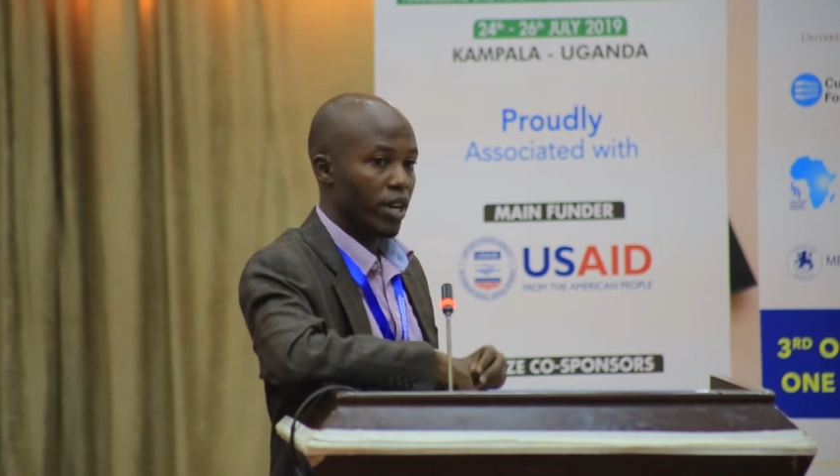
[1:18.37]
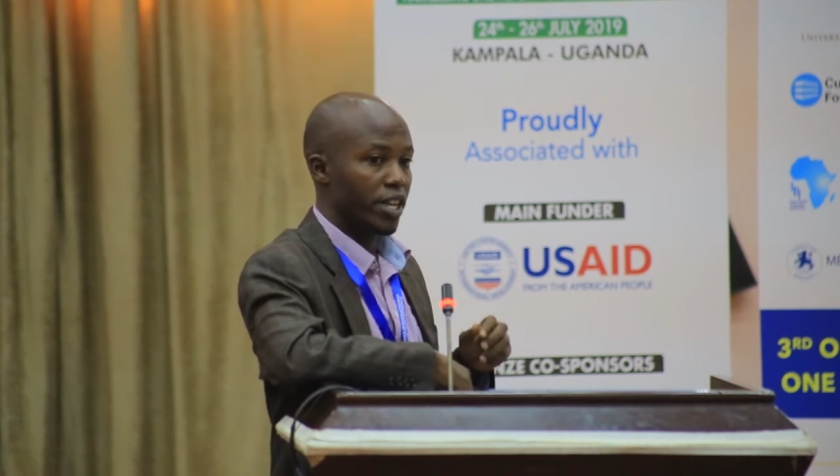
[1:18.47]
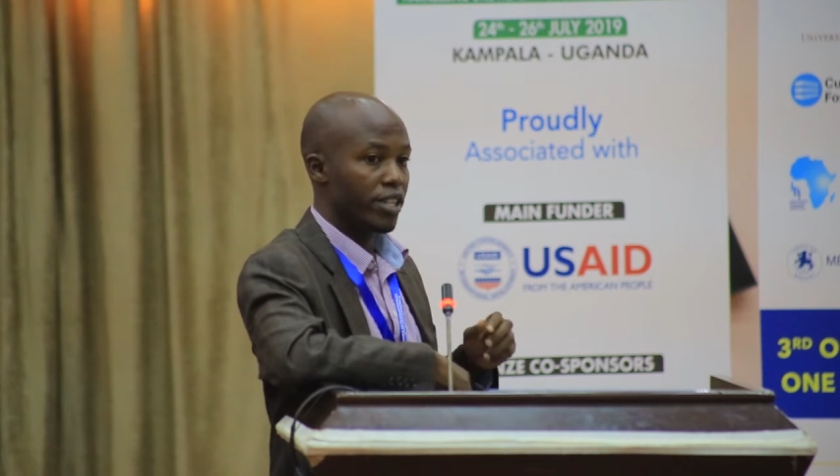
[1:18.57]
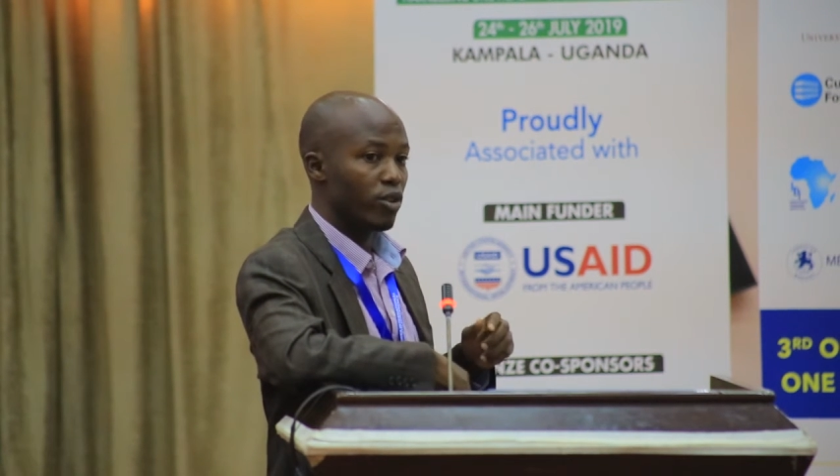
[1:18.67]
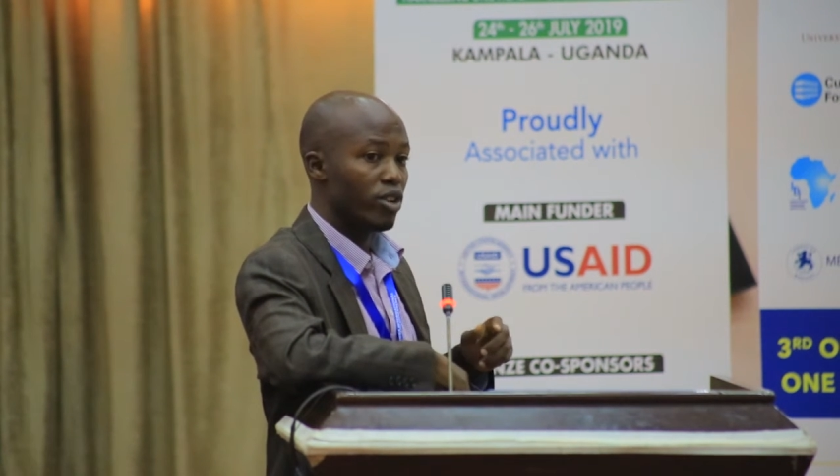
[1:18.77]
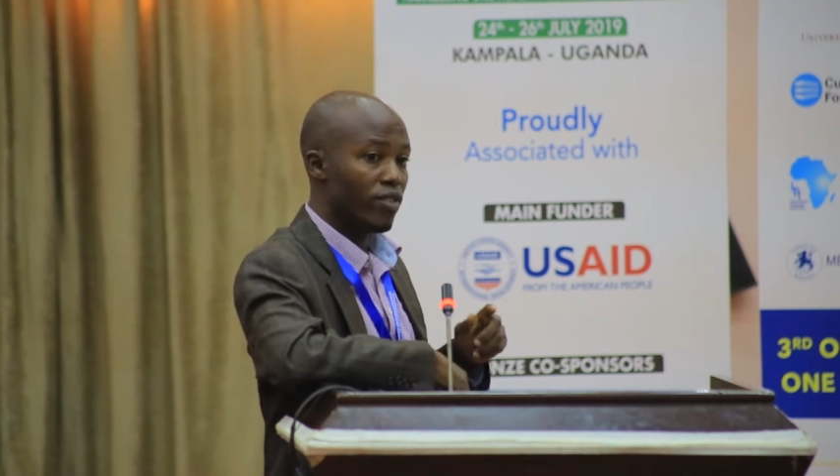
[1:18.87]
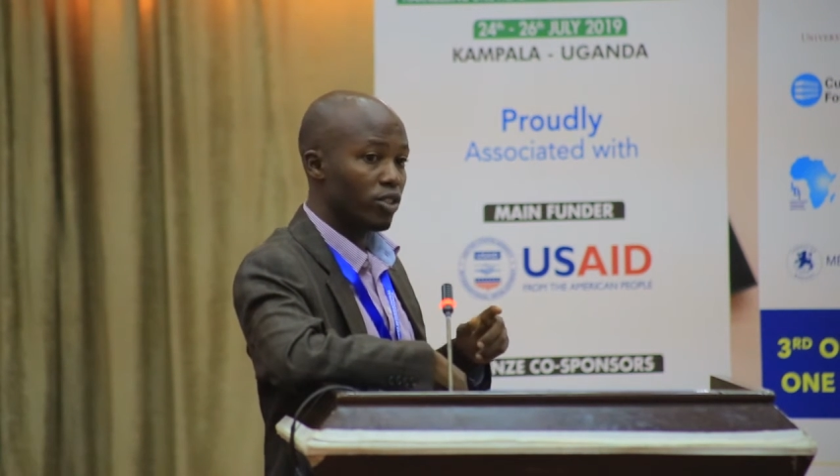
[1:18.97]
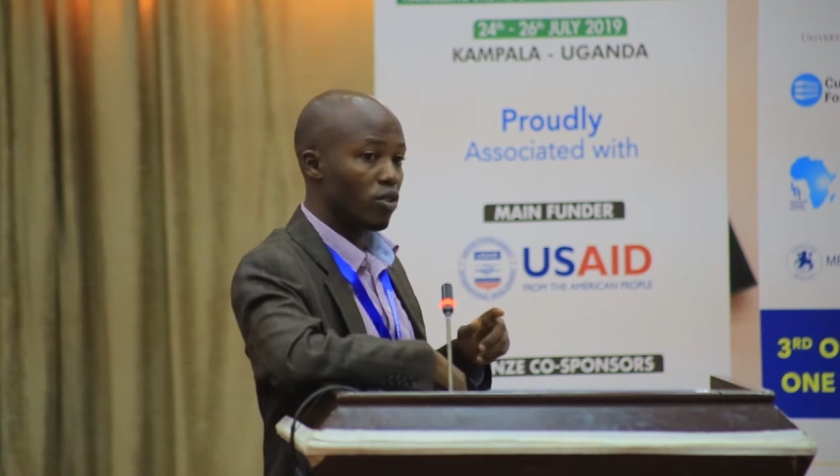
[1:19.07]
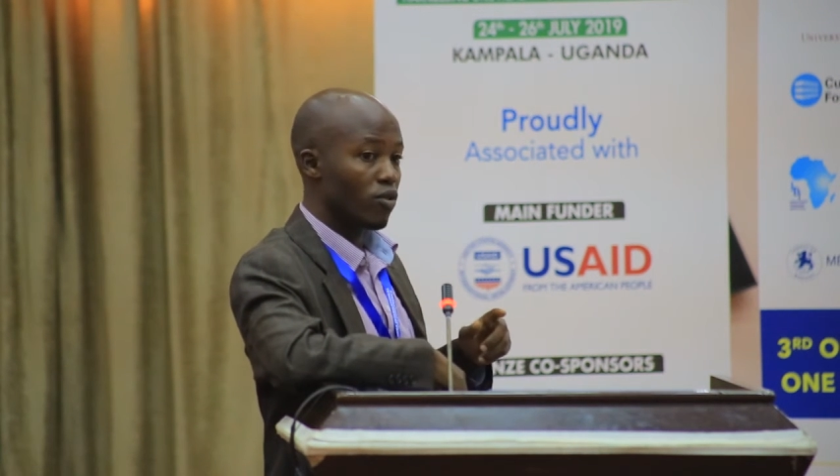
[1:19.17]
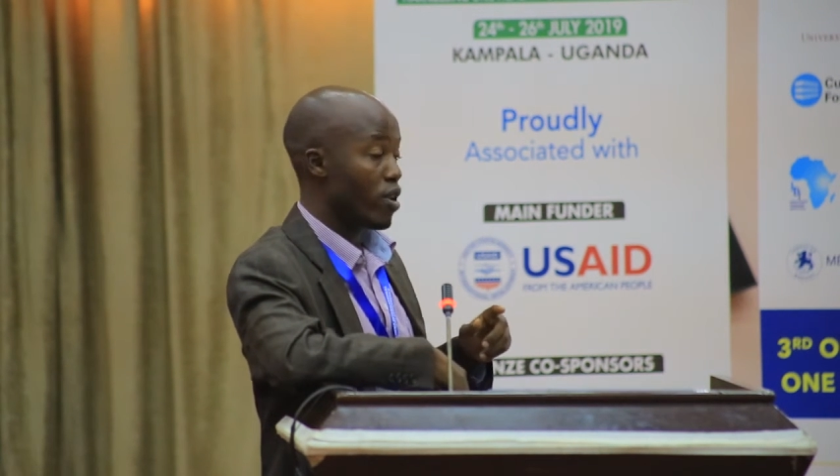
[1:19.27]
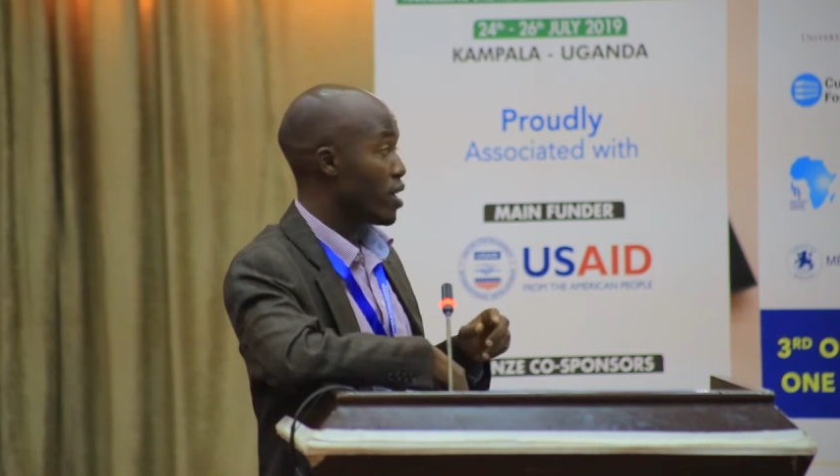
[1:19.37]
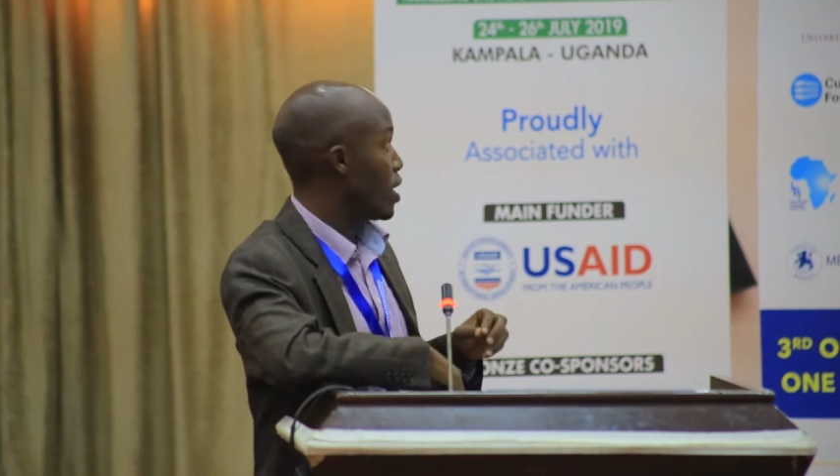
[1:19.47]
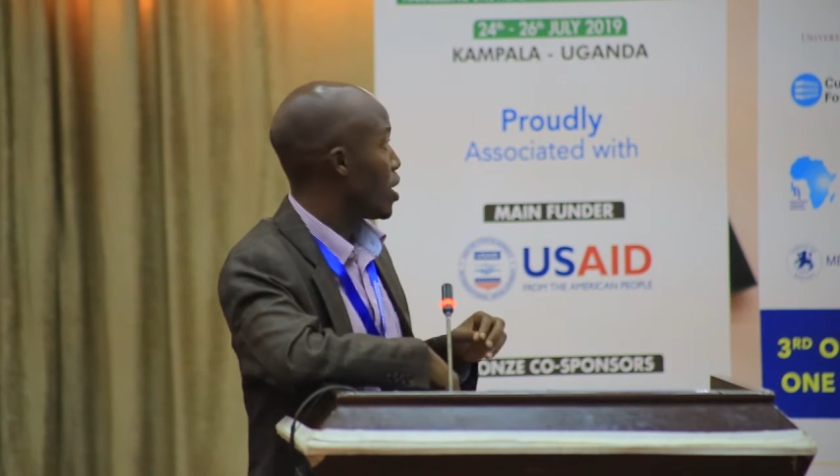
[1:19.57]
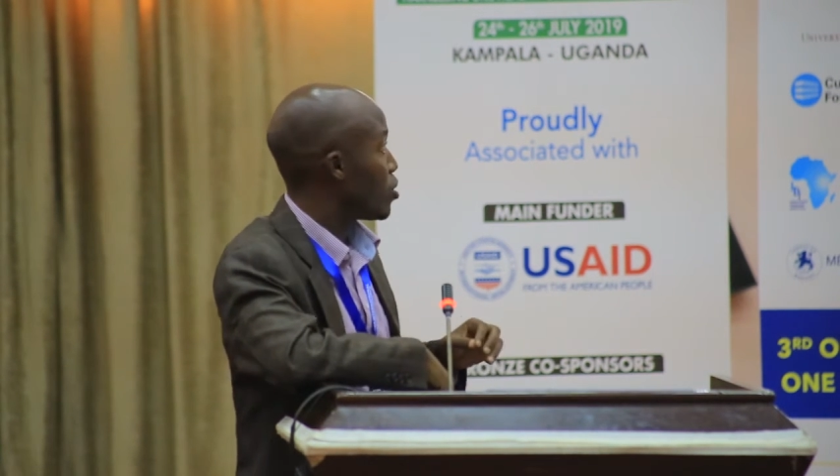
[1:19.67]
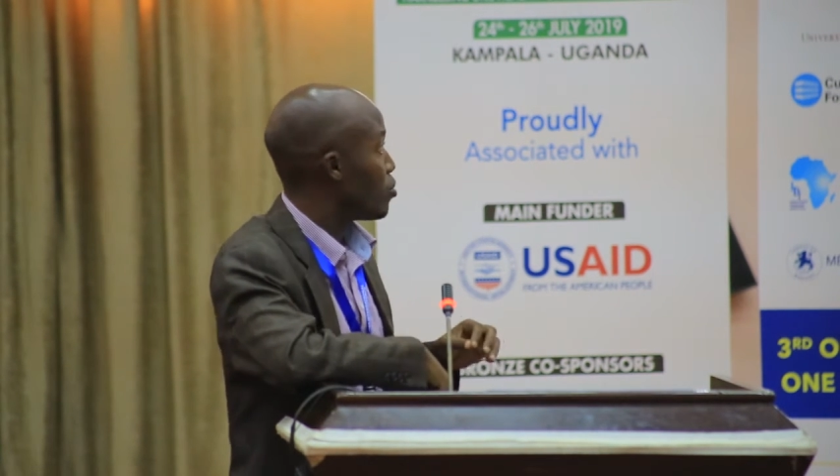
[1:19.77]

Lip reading: And the University of Rwanda,